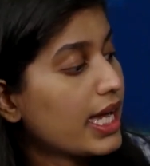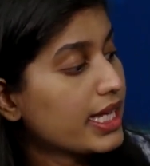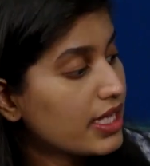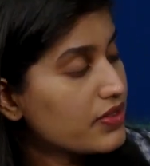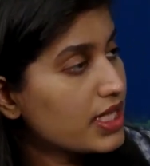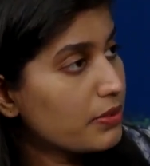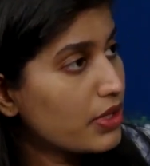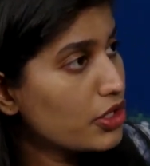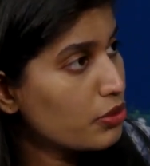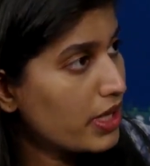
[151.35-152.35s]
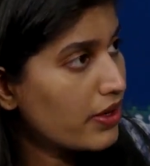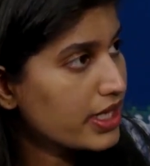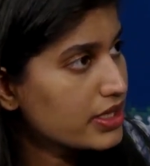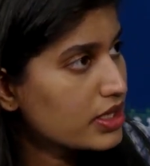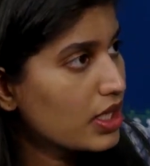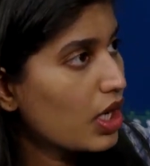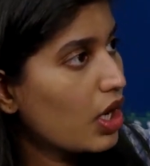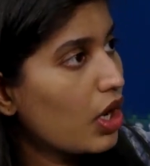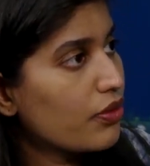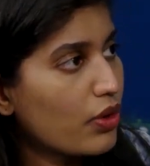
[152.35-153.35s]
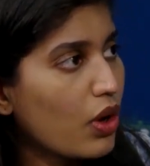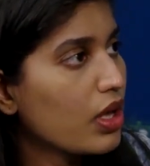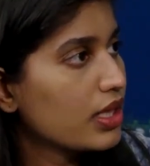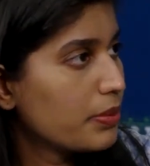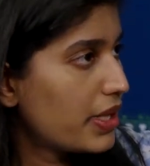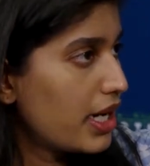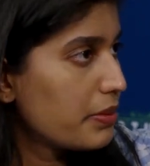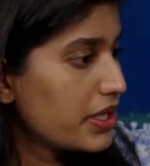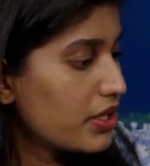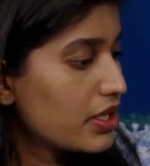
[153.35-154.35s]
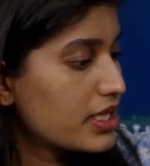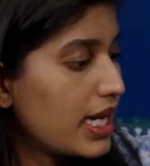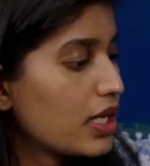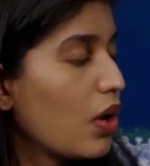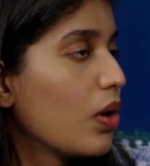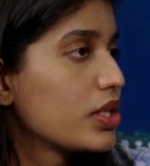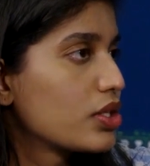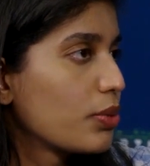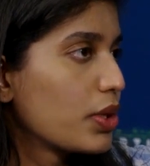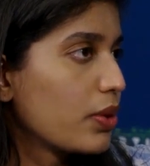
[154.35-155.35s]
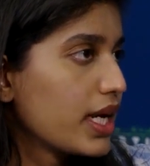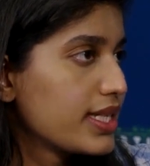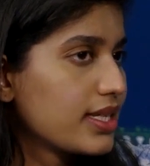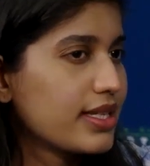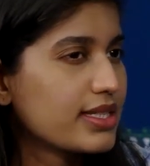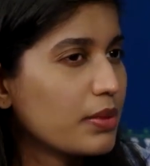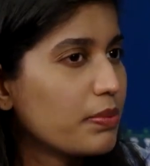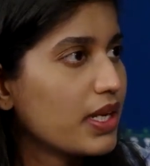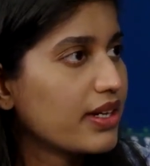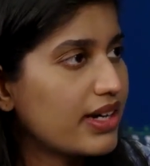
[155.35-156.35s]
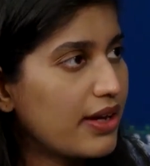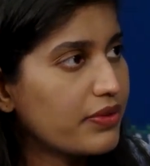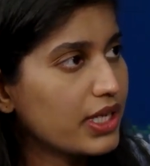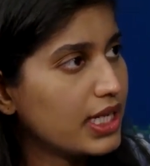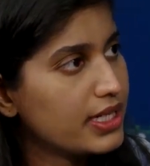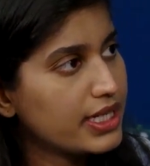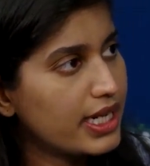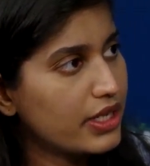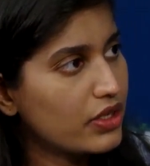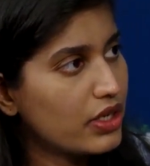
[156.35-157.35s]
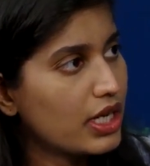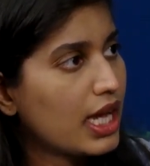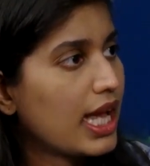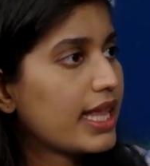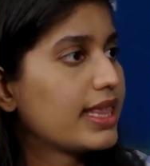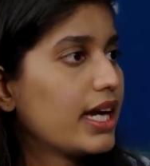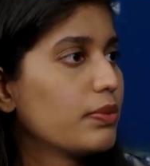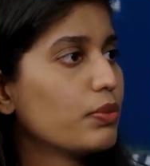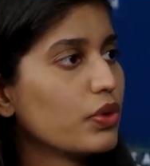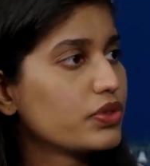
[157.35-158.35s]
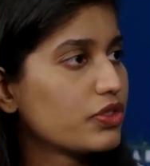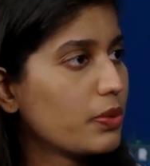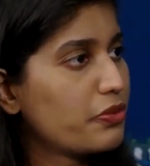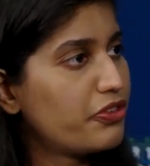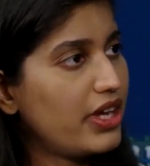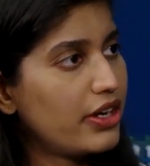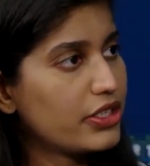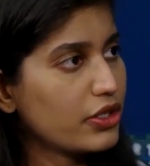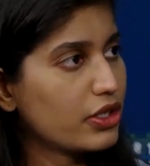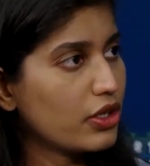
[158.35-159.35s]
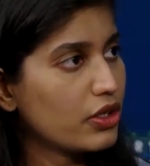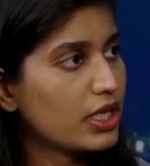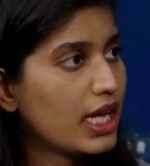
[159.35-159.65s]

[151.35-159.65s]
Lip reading: gives them the numerics of all the parameters and also provides a simple graphical indicator that moves from fair to good